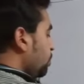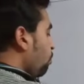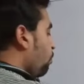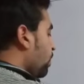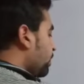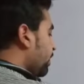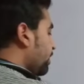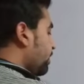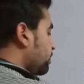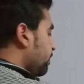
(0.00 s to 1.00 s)
one
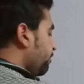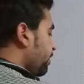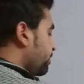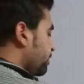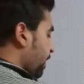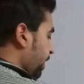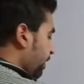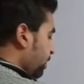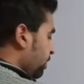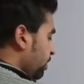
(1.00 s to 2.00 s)
condition will
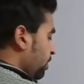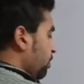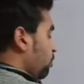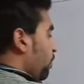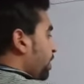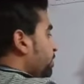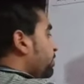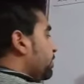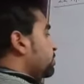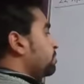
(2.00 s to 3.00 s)
strike when
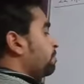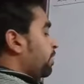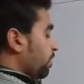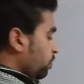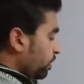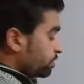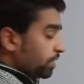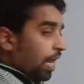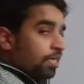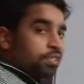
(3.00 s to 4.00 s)
this particular
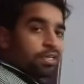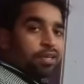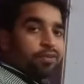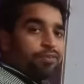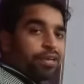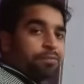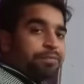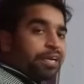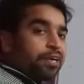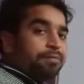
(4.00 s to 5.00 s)
charge will
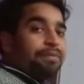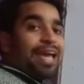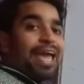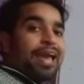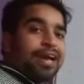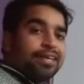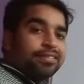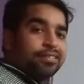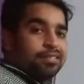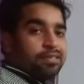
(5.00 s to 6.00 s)
become
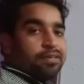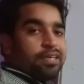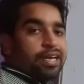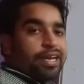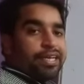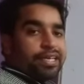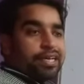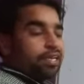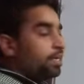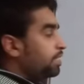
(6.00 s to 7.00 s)
as
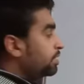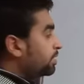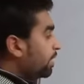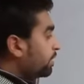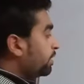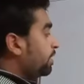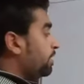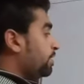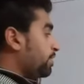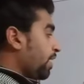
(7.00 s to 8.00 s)
greater that
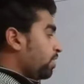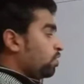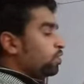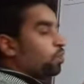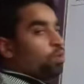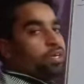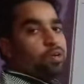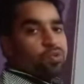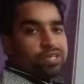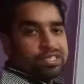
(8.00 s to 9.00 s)
it cannot hold
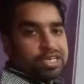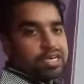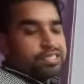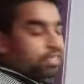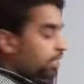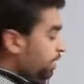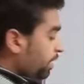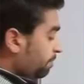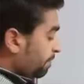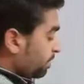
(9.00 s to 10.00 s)
out the charge,
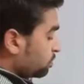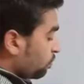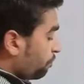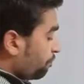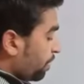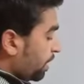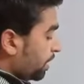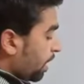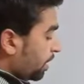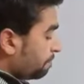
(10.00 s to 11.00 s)
and because of a
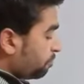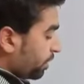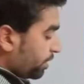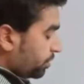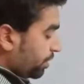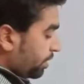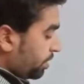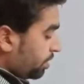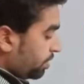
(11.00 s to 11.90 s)
very high potential,